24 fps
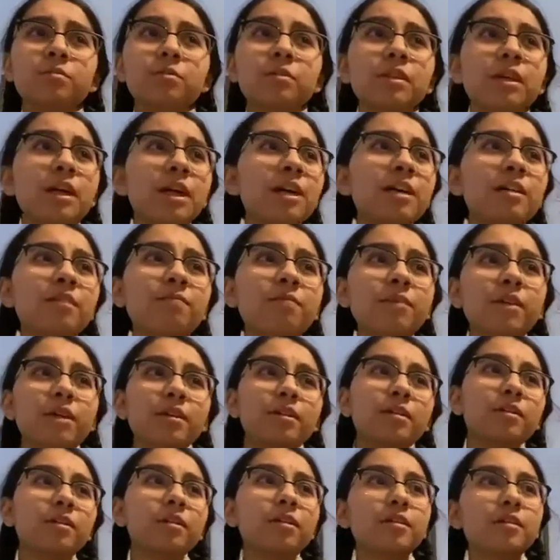I envy other
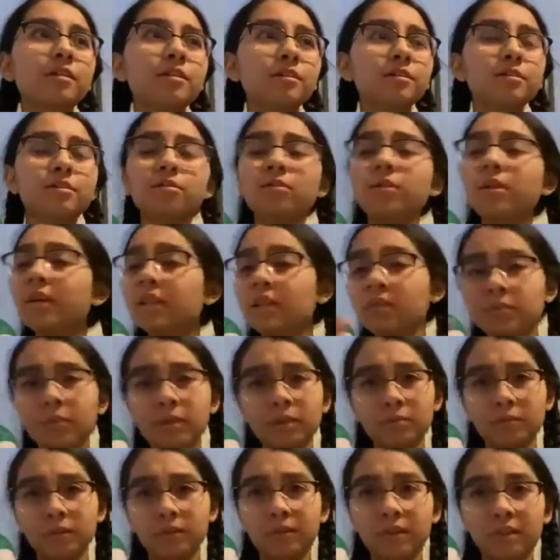girls or anyone
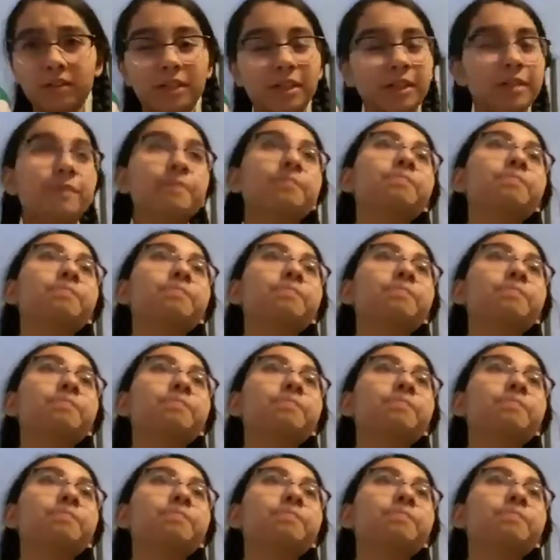with long hair